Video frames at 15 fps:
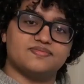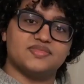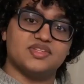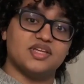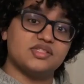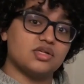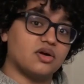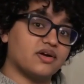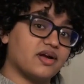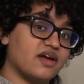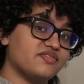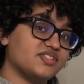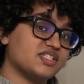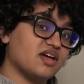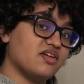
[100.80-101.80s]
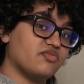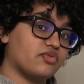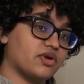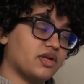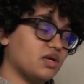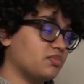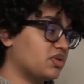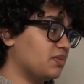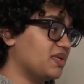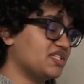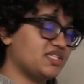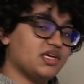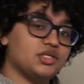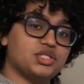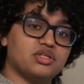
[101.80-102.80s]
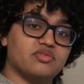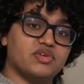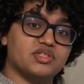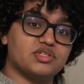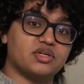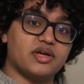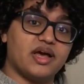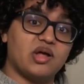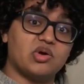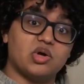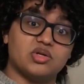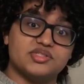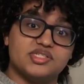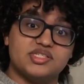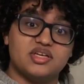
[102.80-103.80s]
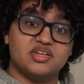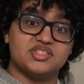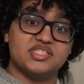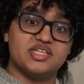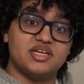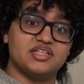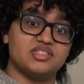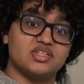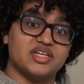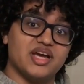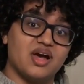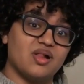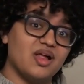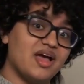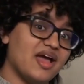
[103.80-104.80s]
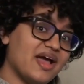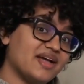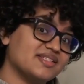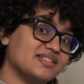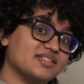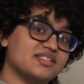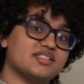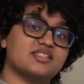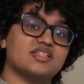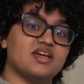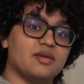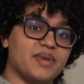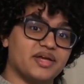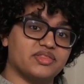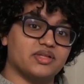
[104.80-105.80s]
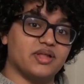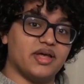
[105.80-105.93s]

This archived site for an implementation of INTERCAL called CLC INTERCAL has this to say about the